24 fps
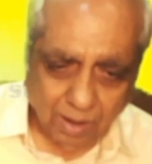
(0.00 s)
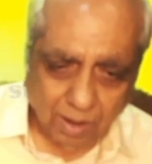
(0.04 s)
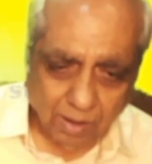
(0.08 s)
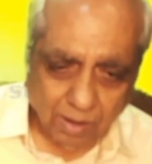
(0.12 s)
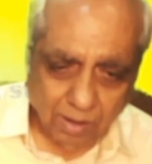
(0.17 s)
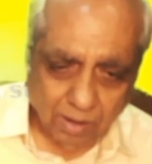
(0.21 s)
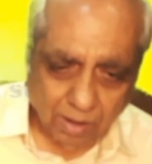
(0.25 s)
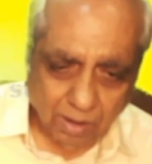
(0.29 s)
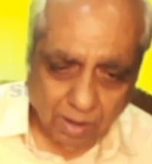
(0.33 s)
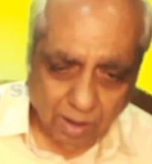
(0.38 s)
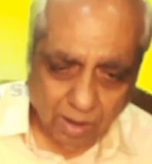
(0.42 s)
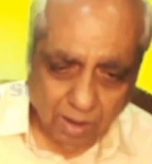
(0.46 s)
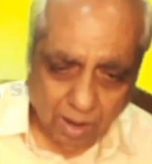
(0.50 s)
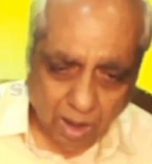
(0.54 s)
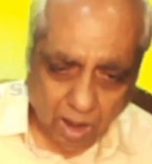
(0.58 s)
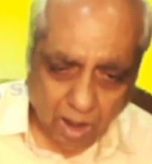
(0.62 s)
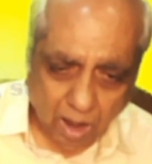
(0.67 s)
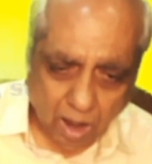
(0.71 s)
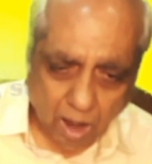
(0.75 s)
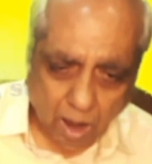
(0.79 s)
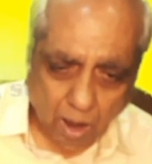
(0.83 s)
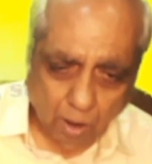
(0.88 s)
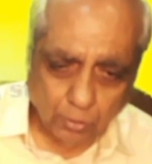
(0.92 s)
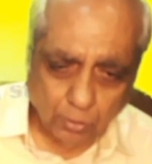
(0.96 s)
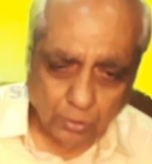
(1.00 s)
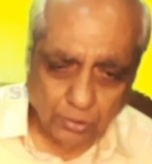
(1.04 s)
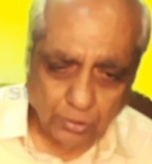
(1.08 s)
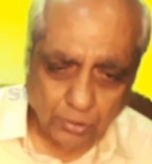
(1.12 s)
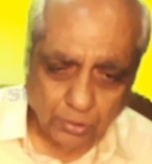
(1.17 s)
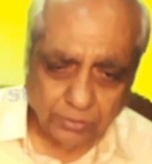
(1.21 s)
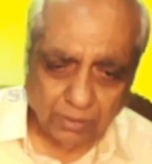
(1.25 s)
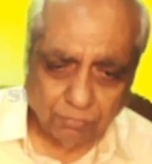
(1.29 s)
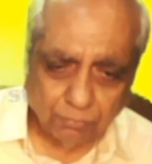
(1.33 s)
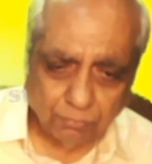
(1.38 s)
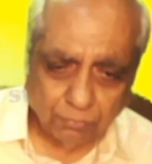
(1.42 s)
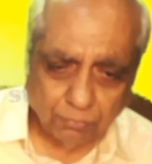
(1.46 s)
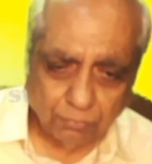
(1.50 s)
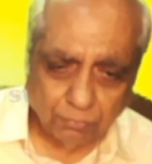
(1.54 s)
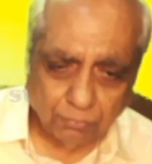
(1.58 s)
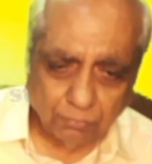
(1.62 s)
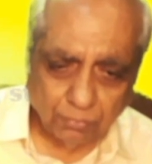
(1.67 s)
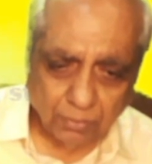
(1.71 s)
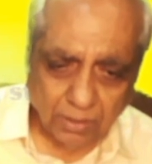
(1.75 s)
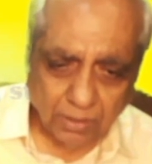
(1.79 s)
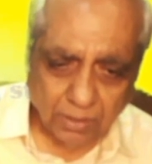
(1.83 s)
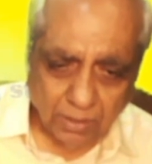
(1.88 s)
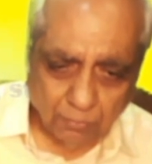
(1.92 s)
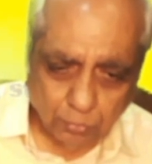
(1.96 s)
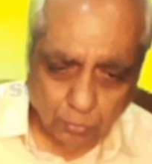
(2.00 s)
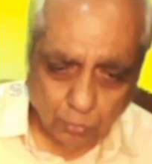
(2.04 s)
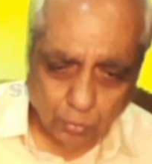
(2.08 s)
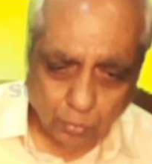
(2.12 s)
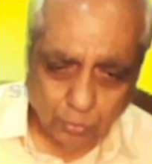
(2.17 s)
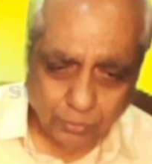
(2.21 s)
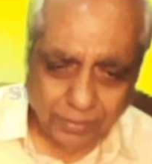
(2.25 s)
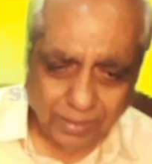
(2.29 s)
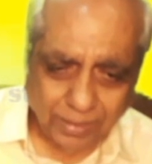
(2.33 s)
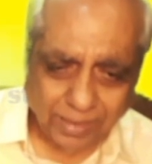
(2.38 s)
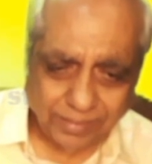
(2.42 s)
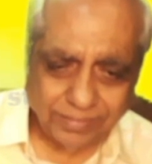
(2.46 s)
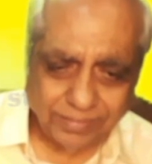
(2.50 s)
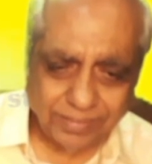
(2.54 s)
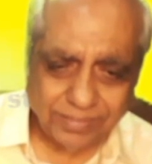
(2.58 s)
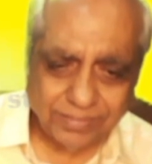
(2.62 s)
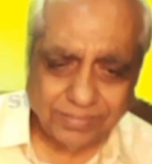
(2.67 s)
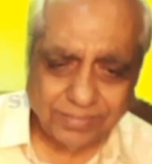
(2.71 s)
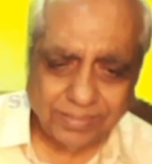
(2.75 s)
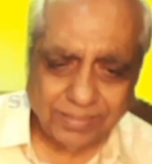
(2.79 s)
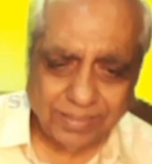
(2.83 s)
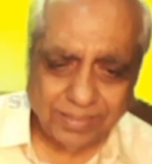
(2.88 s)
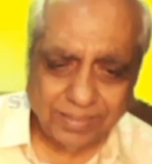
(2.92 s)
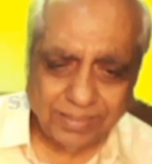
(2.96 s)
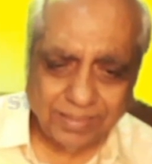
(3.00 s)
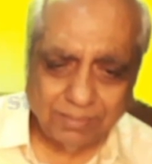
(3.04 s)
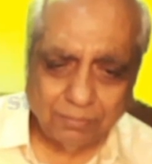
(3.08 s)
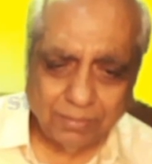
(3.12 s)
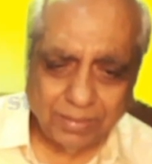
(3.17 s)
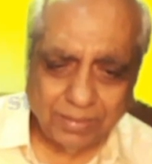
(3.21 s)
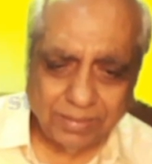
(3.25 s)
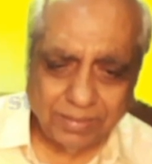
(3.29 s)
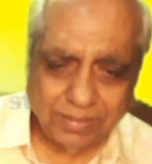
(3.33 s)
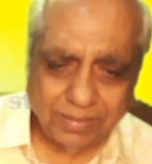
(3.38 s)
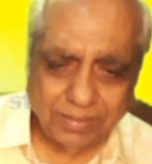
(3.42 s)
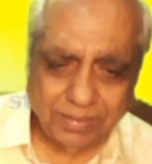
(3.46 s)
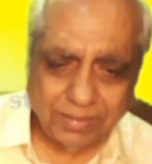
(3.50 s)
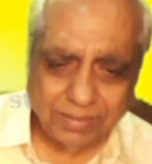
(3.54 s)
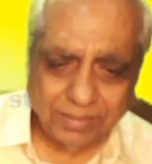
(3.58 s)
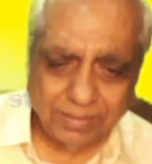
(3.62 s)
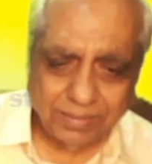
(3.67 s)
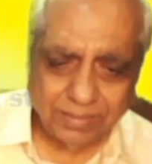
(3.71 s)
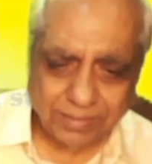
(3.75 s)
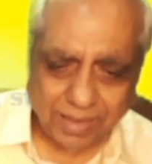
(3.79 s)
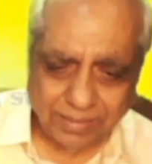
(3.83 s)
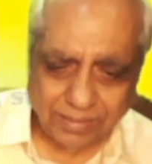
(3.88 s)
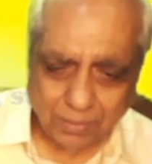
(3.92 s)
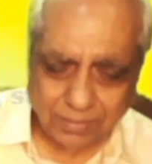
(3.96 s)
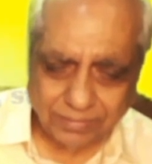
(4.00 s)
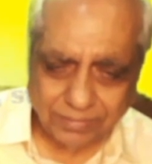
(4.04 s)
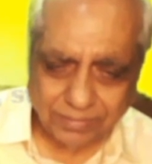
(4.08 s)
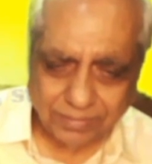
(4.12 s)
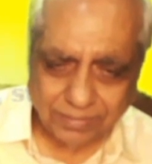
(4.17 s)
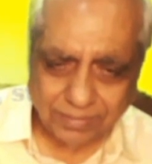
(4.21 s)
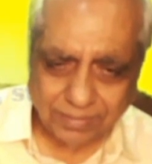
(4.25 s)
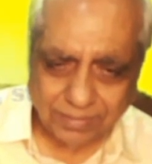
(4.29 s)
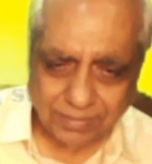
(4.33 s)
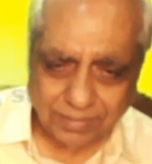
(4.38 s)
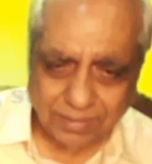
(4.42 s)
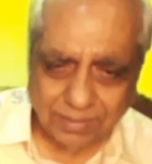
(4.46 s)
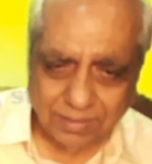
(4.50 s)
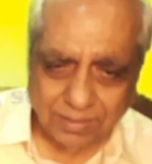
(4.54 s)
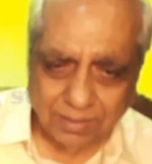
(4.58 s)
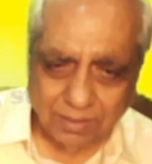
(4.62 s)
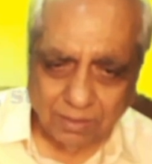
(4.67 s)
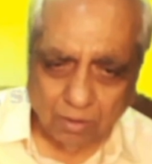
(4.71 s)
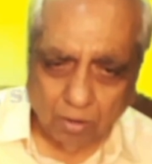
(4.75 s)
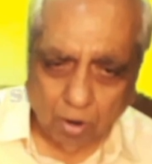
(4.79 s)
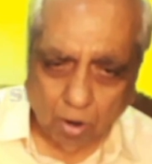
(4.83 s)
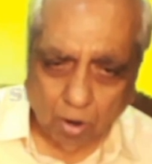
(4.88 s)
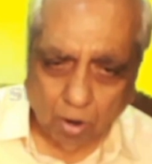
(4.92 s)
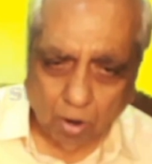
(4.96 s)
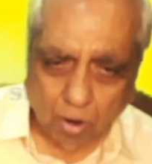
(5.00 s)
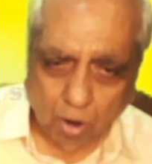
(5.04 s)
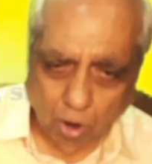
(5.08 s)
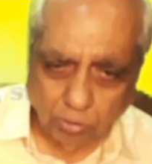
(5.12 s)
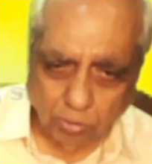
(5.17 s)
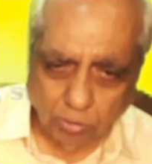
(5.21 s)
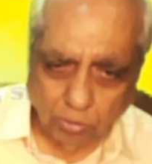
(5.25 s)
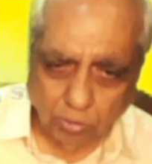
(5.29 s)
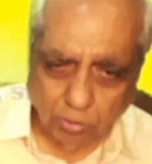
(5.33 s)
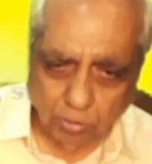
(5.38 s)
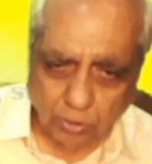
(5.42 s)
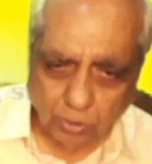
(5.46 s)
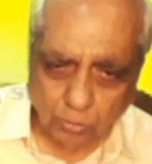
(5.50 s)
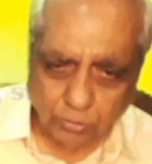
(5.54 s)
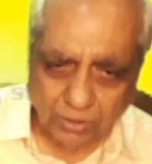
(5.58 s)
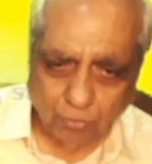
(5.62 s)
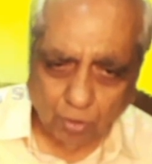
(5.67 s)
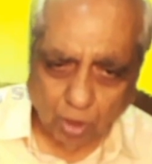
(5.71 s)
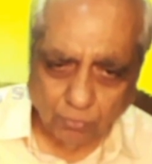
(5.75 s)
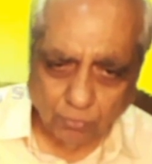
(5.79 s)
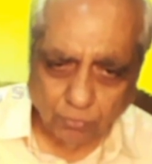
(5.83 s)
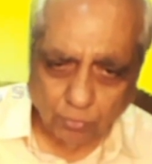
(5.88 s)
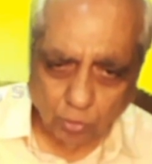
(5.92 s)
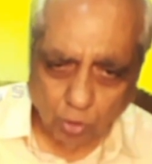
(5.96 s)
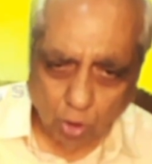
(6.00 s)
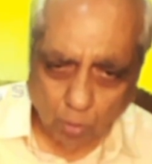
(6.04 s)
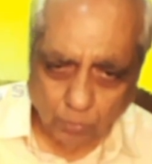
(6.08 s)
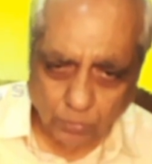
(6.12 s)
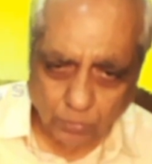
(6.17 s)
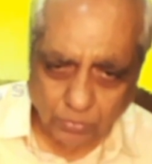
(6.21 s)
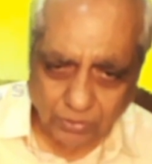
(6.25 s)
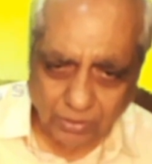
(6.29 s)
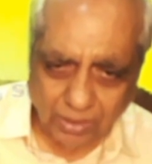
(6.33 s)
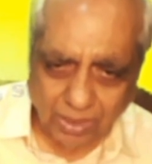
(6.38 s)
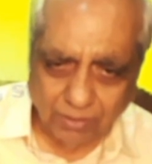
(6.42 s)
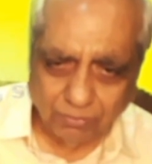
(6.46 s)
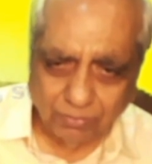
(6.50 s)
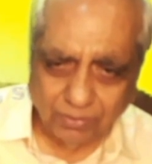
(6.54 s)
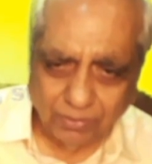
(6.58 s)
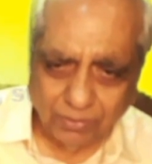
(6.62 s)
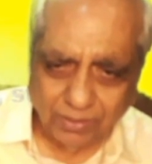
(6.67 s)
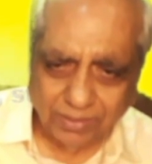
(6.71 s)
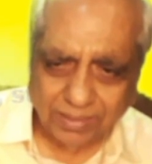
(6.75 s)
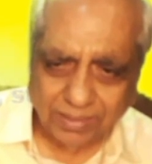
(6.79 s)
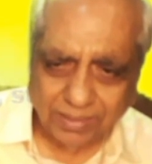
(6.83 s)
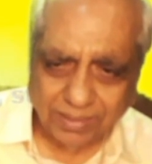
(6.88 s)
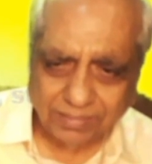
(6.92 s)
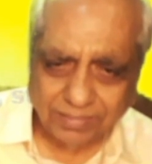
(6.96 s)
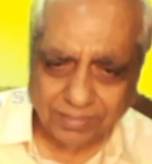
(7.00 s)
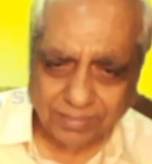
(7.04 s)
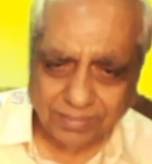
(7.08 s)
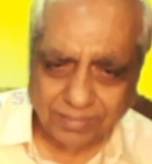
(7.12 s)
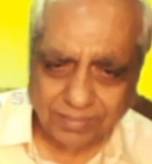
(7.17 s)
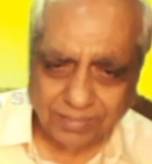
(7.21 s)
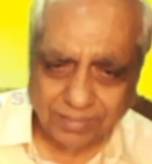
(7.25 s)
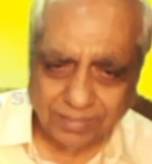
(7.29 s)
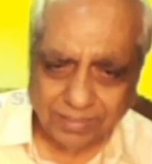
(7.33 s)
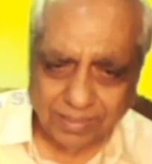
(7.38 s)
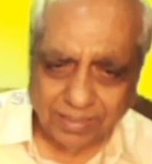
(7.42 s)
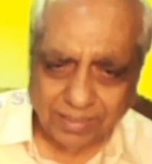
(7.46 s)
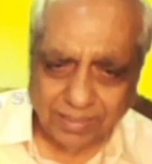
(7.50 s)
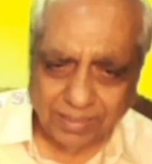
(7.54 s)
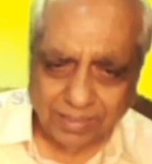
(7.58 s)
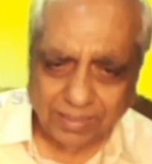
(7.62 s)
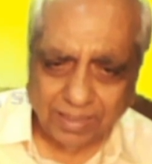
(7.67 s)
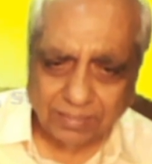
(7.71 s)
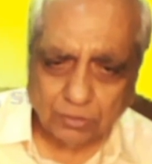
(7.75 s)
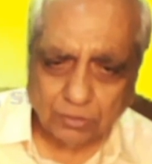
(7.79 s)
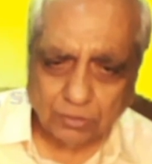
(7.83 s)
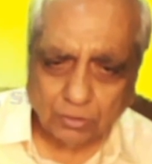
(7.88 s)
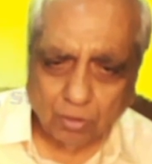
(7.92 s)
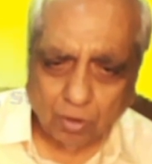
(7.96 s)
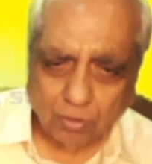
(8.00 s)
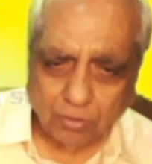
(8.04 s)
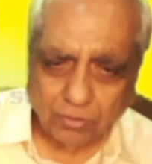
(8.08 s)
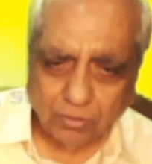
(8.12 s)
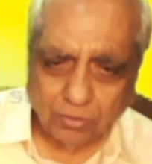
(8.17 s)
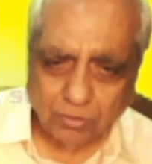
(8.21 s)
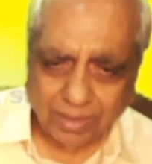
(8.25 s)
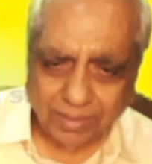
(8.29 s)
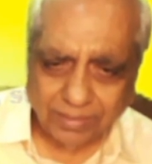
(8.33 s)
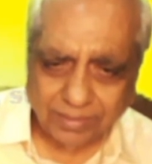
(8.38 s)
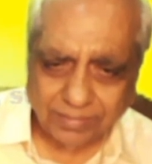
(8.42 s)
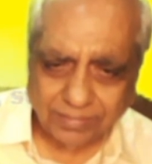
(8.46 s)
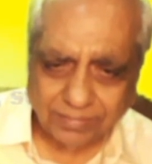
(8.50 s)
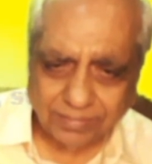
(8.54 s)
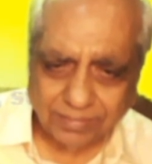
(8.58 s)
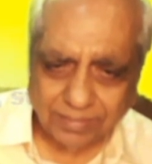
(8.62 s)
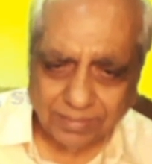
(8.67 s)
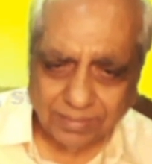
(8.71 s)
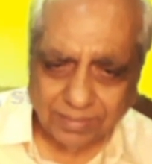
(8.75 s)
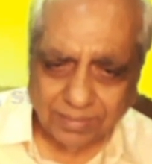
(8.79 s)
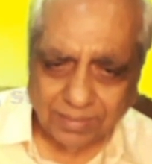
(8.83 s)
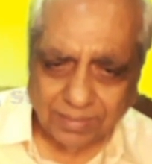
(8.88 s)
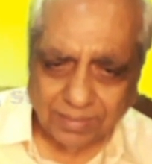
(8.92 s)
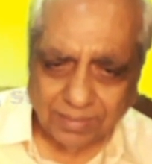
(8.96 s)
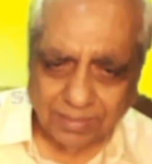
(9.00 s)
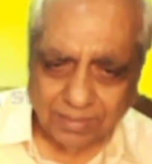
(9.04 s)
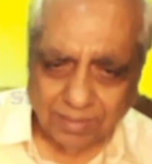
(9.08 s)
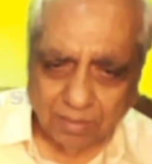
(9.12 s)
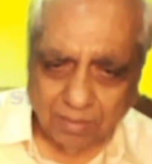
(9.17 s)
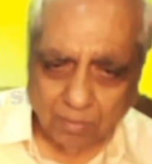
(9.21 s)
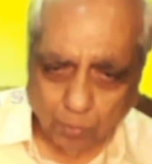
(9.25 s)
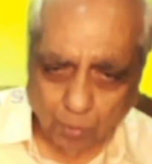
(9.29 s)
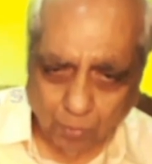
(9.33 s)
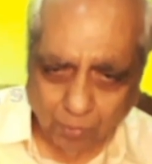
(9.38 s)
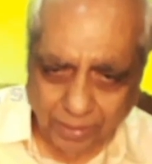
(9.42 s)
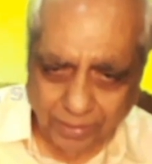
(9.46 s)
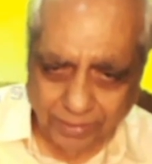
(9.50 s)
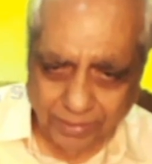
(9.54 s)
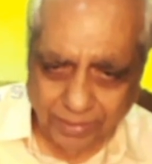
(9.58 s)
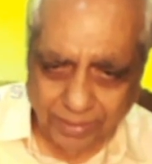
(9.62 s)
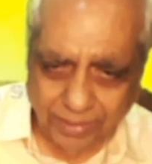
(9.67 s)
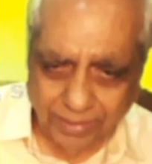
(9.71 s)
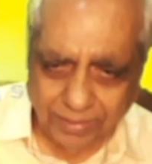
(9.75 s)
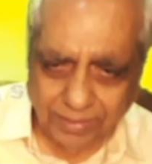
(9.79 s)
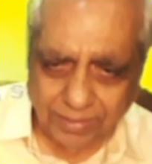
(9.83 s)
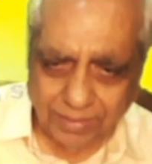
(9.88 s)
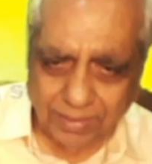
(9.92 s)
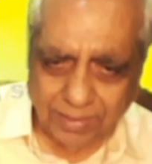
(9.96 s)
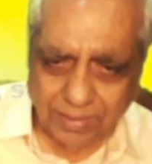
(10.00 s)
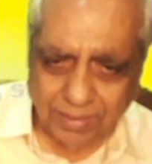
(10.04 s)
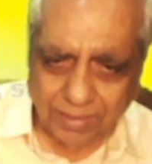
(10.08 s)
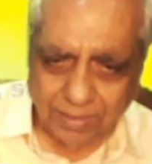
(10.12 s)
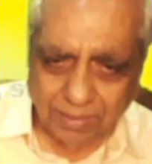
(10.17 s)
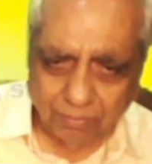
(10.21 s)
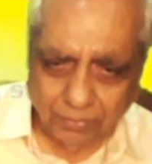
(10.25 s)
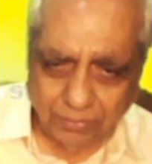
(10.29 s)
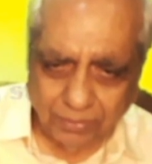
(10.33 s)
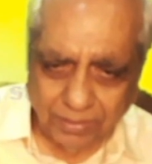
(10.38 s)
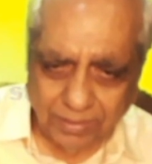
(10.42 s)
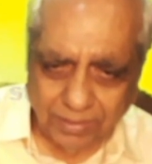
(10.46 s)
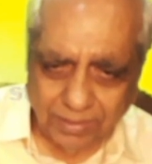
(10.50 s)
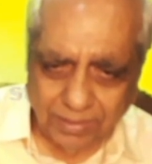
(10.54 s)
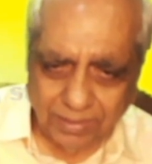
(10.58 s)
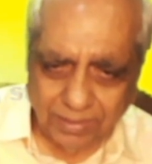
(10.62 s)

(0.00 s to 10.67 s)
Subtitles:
how is the food digested in various animals. All those things what we observe in nature, that is called science, provided we